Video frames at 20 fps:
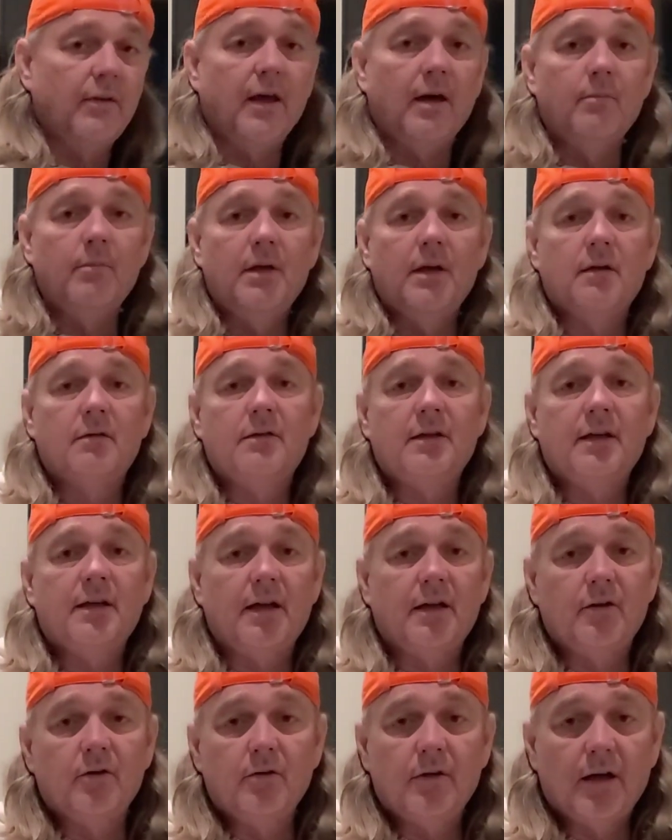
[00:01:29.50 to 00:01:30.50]
That being
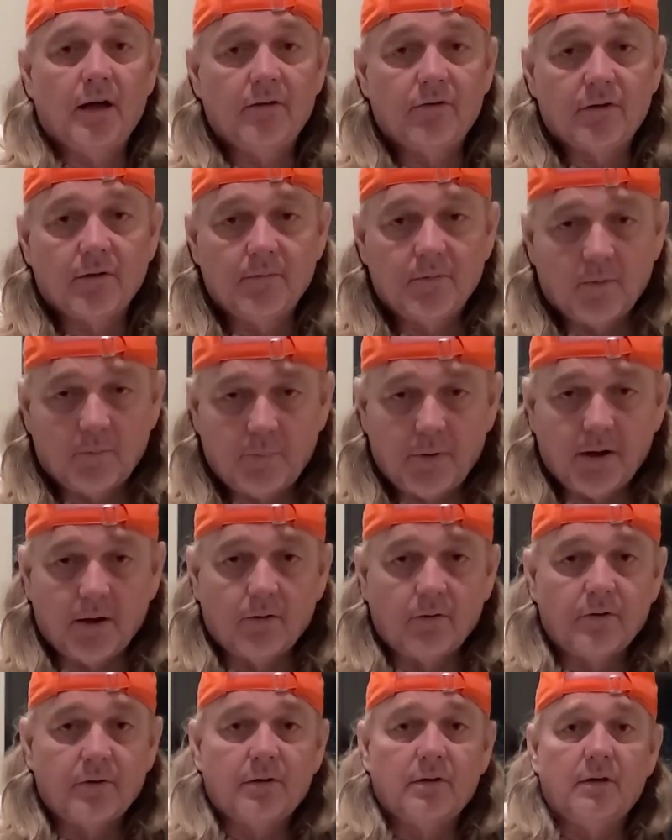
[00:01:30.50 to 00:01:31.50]
said, I do have some
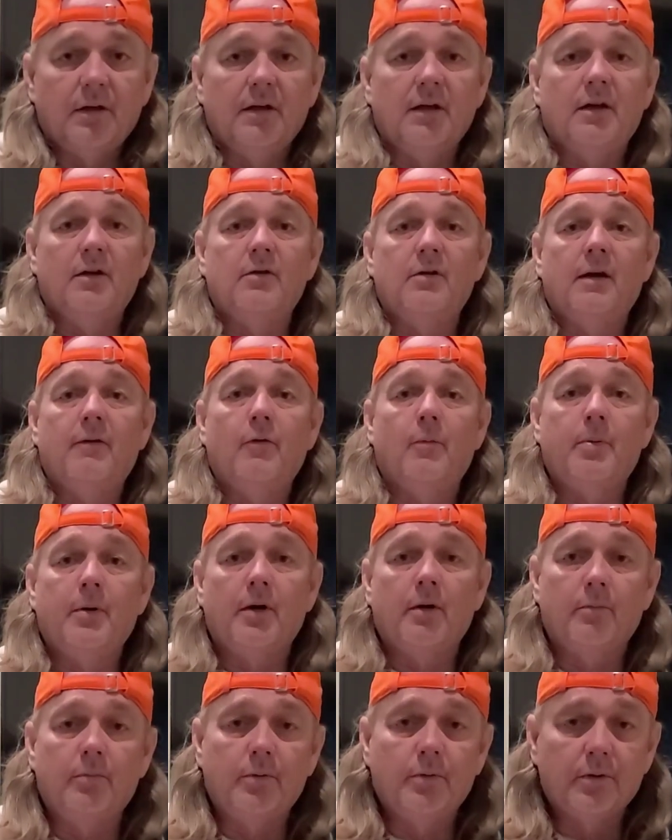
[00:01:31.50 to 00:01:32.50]
pedals, and I do have a
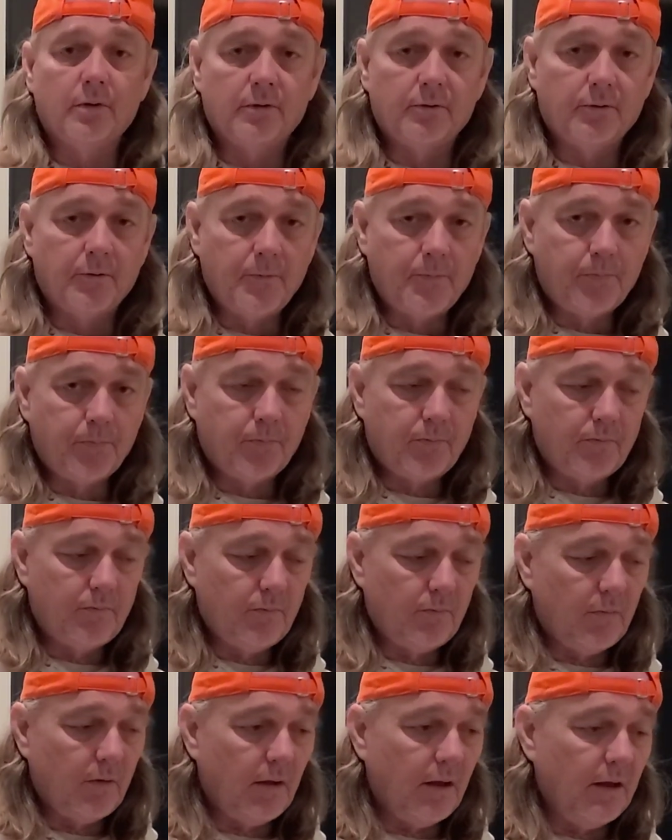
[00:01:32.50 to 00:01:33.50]
pedal board,
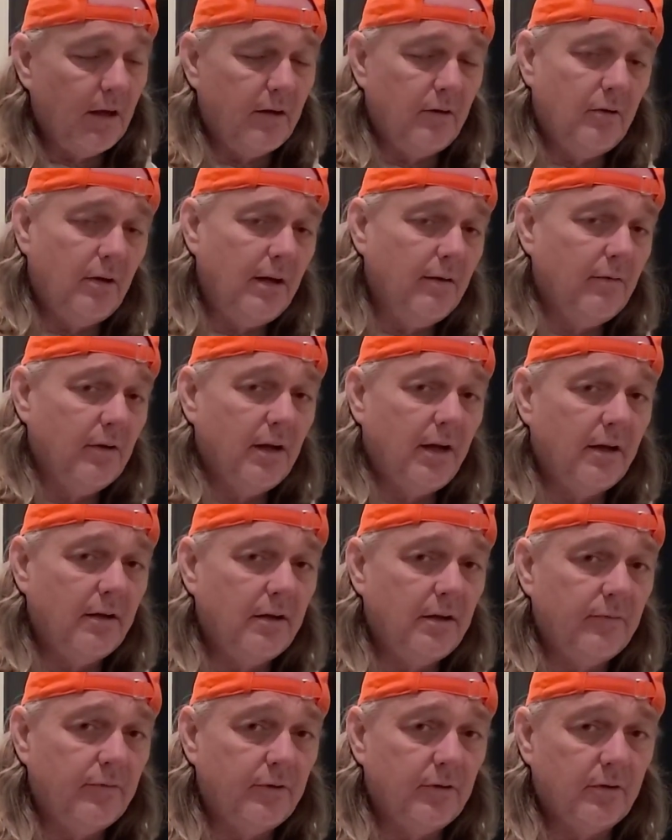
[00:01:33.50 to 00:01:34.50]
and I do have a lot
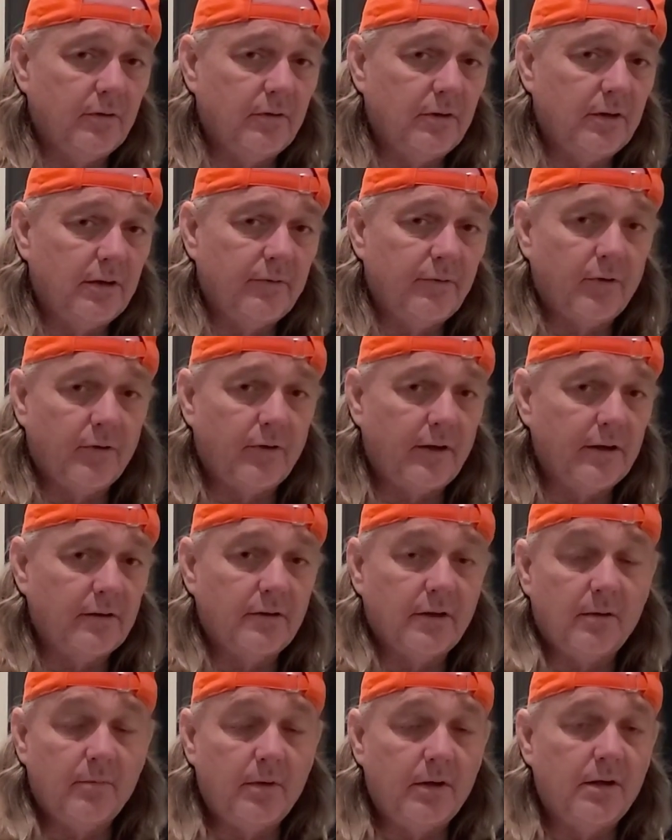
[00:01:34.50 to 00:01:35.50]
of different
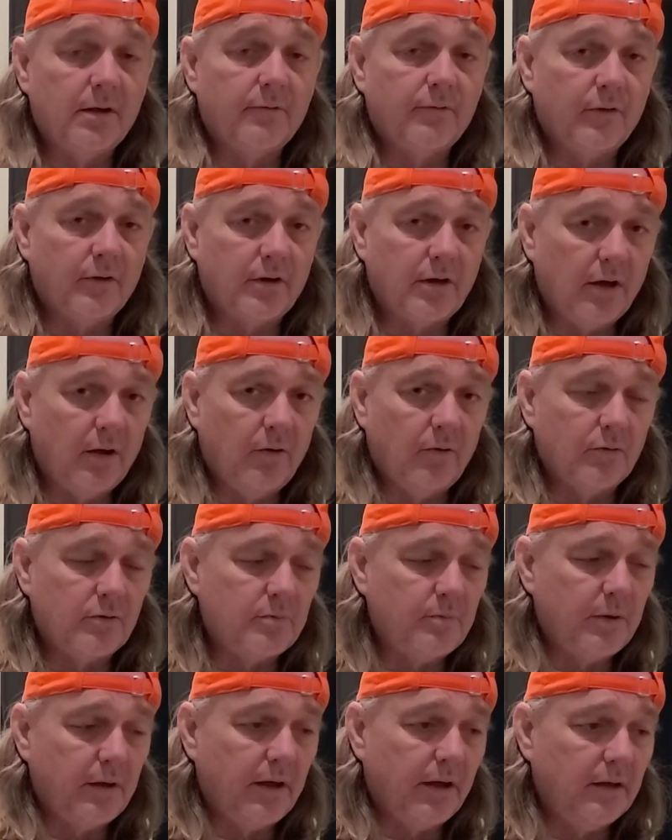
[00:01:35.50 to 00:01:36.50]
things that can be different
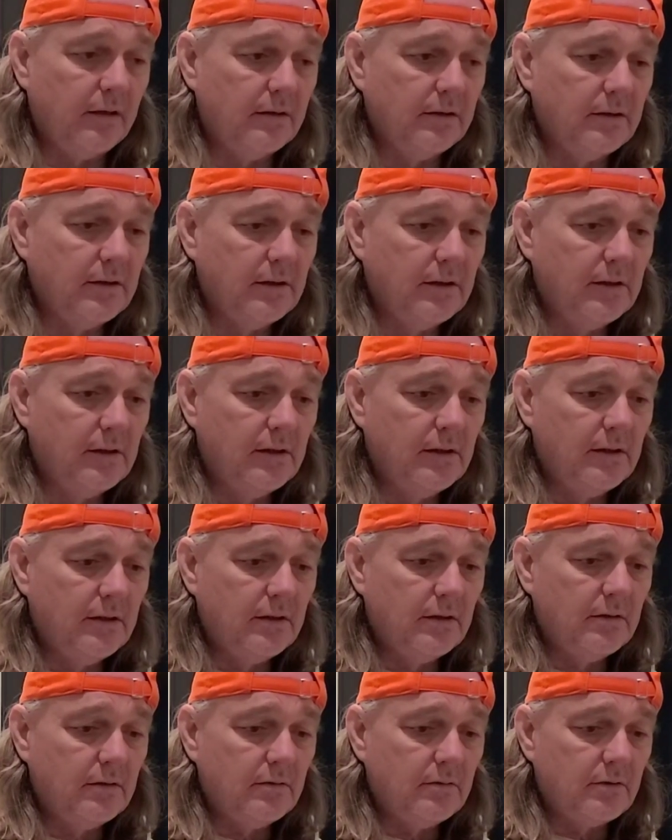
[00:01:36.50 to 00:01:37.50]
tones. But
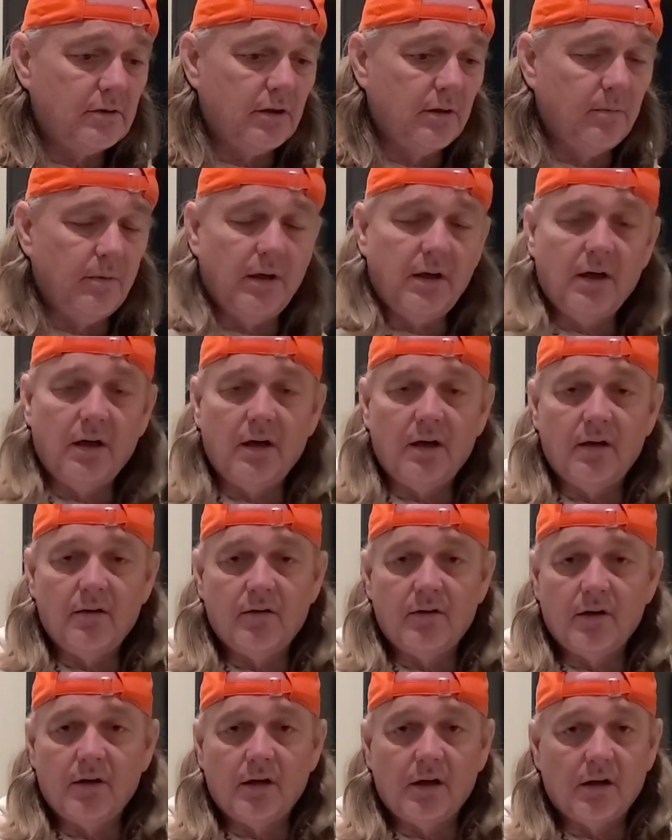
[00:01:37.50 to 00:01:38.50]
to me,
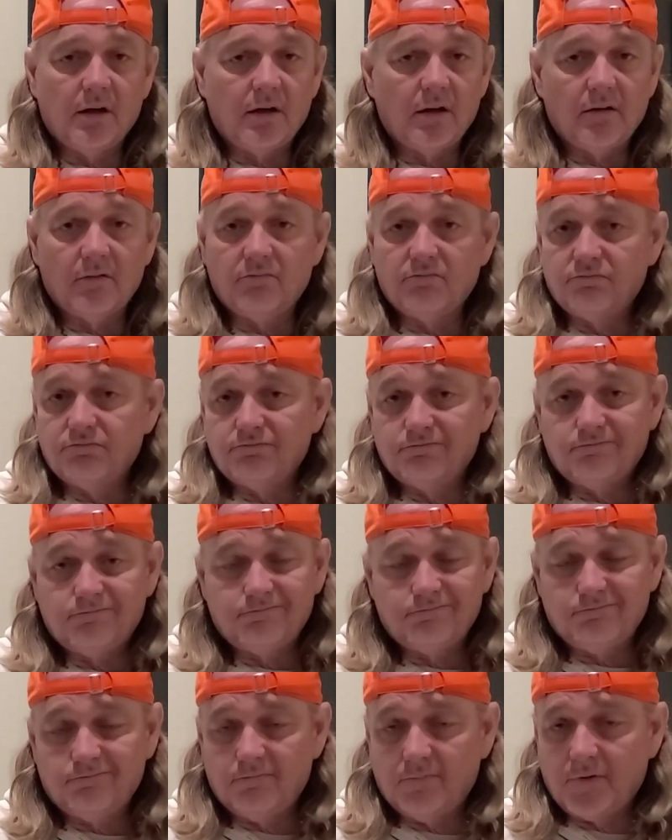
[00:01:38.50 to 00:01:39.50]
the
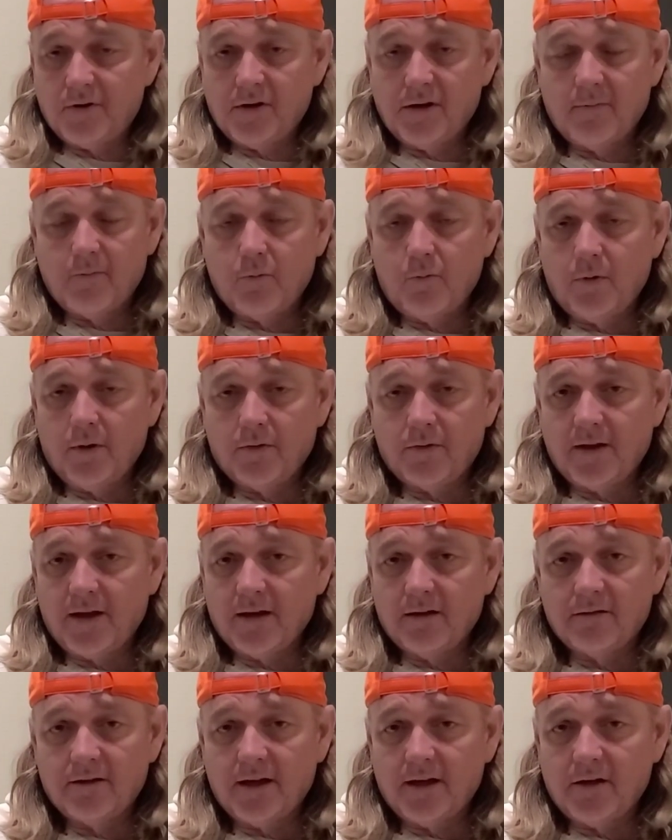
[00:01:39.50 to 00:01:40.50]
number one
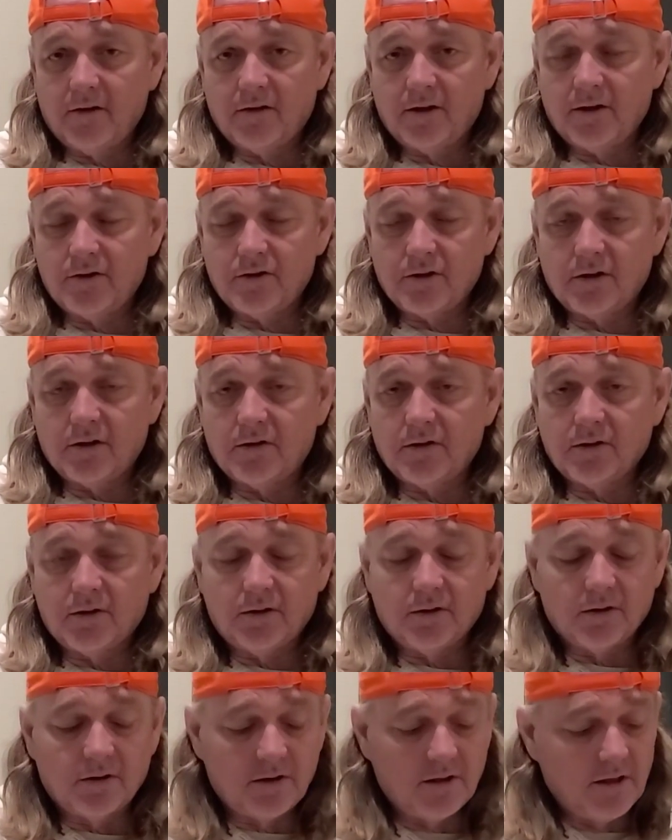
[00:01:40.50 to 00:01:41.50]
thing is how you touch a
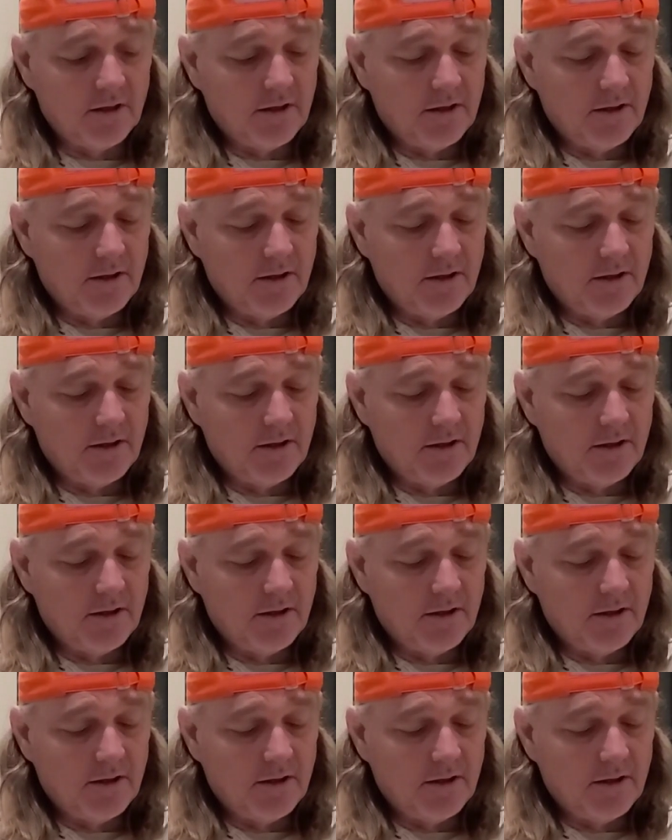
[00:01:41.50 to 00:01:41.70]
guitar.